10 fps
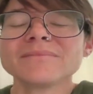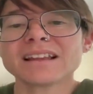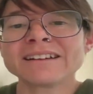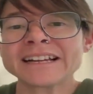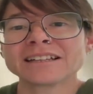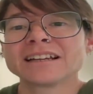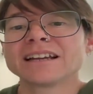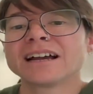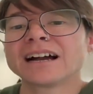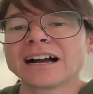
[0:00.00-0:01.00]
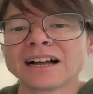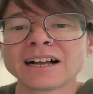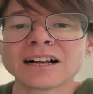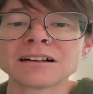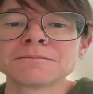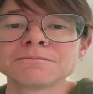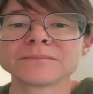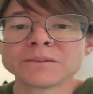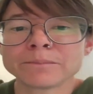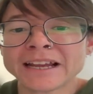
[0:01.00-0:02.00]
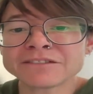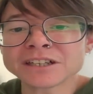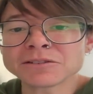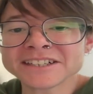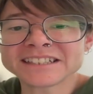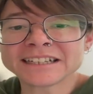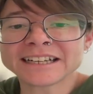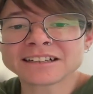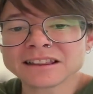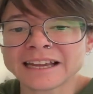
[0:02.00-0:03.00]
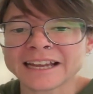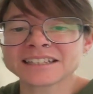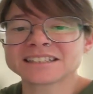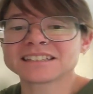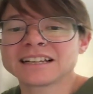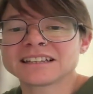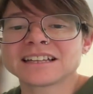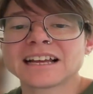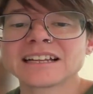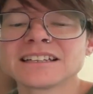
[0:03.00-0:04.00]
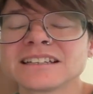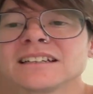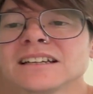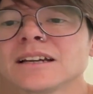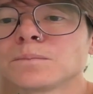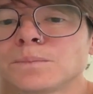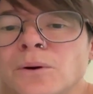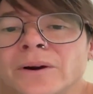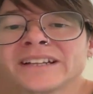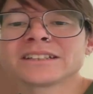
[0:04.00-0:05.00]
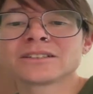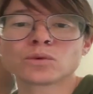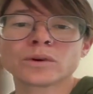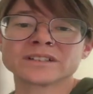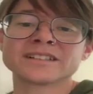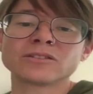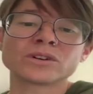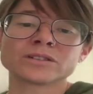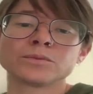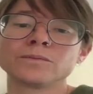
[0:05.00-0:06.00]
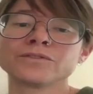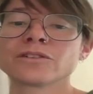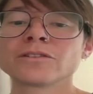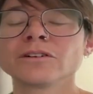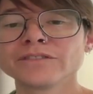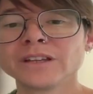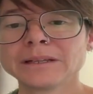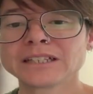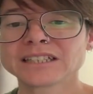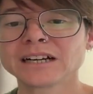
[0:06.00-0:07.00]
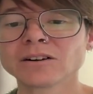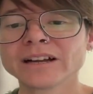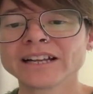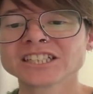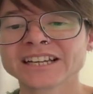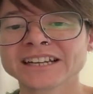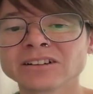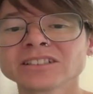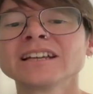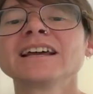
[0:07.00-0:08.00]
All right. You may have noticed that I clicked and then pointed towards the horse poop for Phoebe to go and check it out.